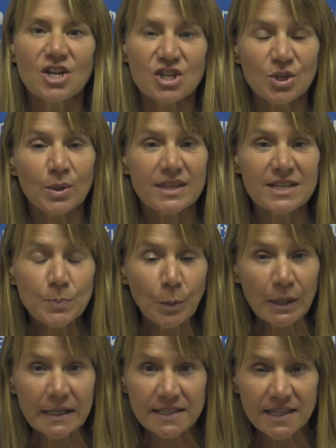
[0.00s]
So at this point
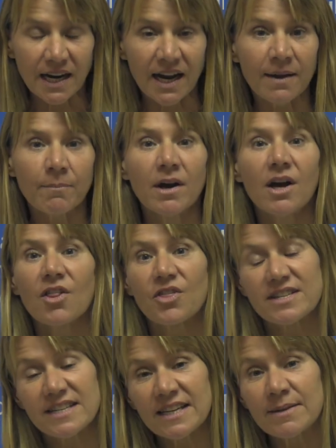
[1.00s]
in time, the
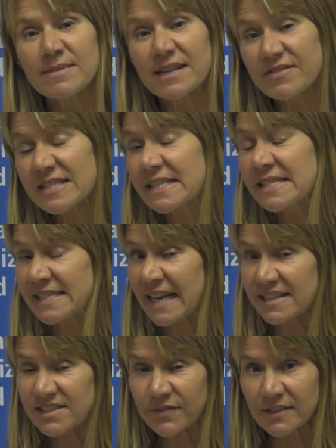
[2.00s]
teams have
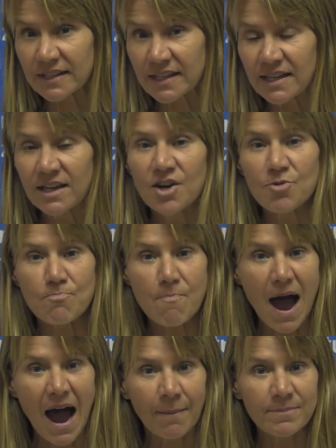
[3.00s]
successfully
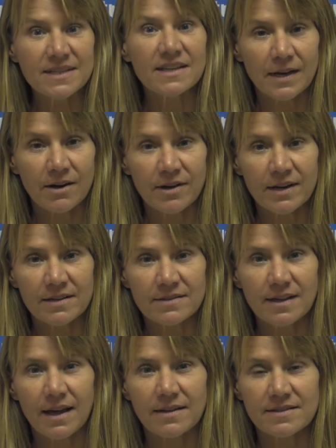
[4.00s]
mapped areas at